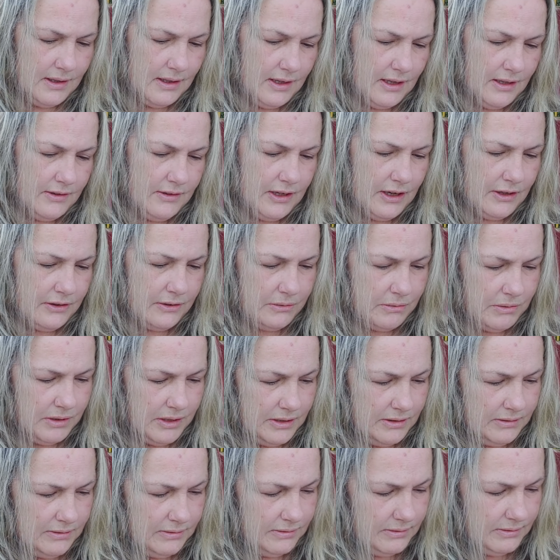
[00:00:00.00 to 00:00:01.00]
And the other
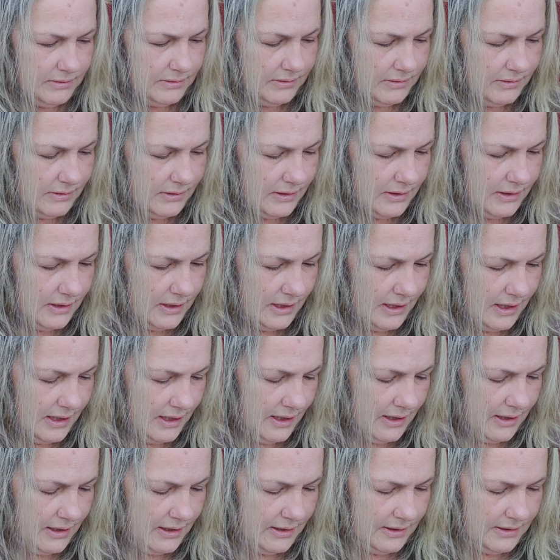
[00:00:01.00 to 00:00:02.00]
one I
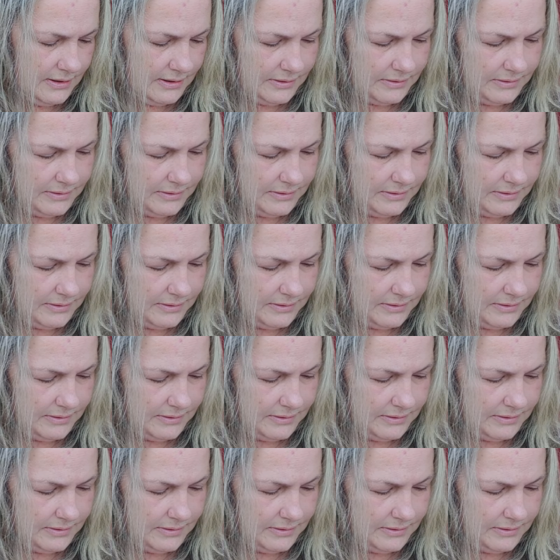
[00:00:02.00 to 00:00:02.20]
had